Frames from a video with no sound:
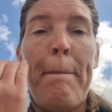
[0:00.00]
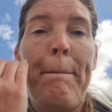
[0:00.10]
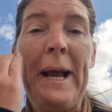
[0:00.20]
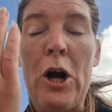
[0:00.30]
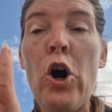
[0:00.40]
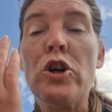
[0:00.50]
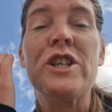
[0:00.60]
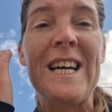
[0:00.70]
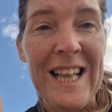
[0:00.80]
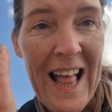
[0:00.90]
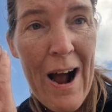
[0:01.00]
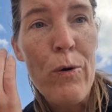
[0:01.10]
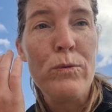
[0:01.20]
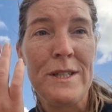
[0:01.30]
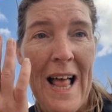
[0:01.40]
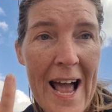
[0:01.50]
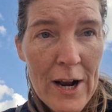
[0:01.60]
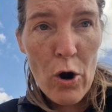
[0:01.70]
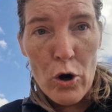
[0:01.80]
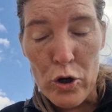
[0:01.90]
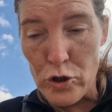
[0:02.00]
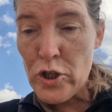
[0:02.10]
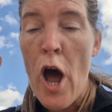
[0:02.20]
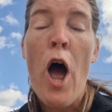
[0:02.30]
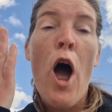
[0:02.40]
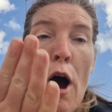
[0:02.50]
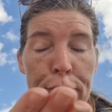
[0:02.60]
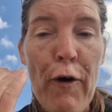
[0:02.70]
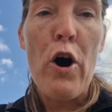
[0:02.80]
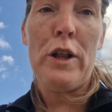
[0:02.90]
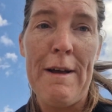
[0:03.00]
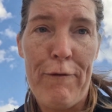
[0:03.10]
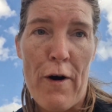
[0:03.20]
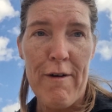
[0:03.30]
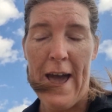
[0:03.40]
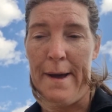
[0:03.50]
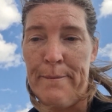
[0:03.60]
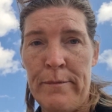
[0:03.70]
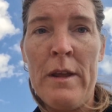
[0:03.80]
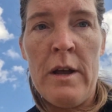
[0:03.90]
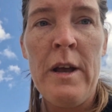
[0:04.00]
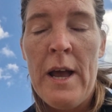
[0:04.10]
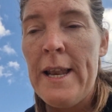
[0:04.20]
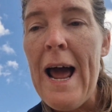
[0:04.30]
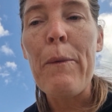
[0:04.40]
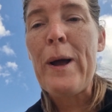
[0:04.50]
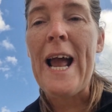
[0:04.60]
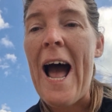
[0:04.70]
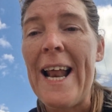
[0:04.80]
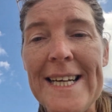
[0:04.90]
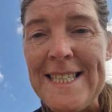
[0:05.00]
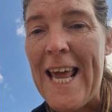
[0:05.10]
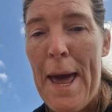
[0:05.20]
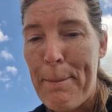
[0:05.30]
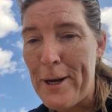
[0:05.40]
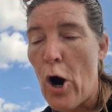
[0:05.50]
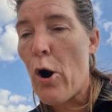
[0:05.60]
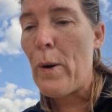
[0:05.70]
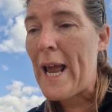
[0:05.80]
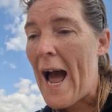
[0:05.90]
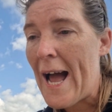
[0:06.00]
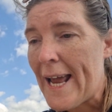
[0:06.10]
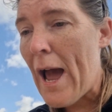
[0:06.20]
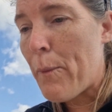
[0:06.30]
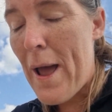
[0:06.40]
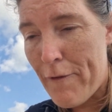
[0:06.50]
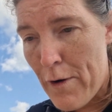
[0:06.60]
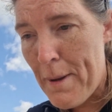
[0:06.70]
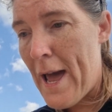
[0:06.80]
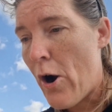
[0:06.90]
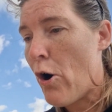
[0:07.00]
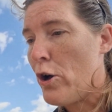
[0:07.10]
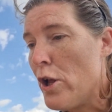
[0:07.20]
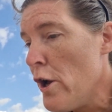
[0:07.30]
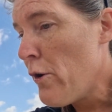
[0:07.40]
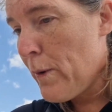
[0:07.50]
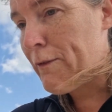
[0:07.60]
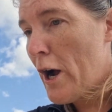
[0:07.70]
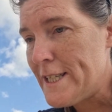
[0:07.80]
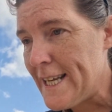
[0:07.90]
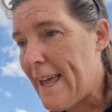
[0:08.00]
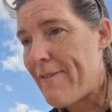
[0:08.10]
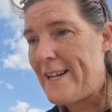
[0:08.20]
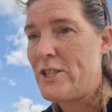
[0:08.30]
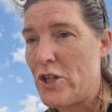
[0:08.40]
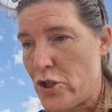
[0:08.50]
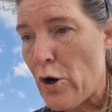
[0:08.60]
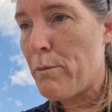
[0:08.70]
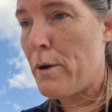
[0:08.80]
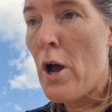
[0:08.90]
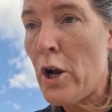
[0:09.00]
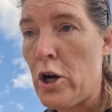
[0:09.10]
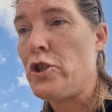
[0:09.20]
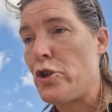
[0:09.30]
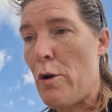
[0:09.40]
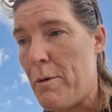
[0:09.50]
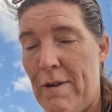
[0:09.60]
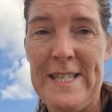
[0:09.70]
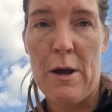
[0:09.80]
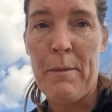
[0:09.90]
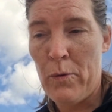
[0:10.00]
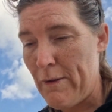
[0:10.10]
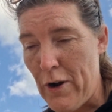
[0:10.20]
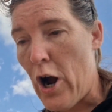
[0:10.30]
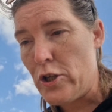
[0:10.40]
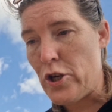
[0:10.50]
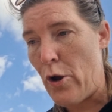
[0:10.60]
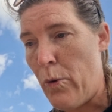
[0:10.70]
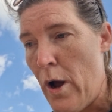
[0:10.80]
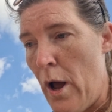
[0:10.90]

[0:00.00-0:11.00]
Because clowns like us are falling for it. Now we can't escape it all, we can't get away from it all. We've got to give in to some consumerism, we've got to.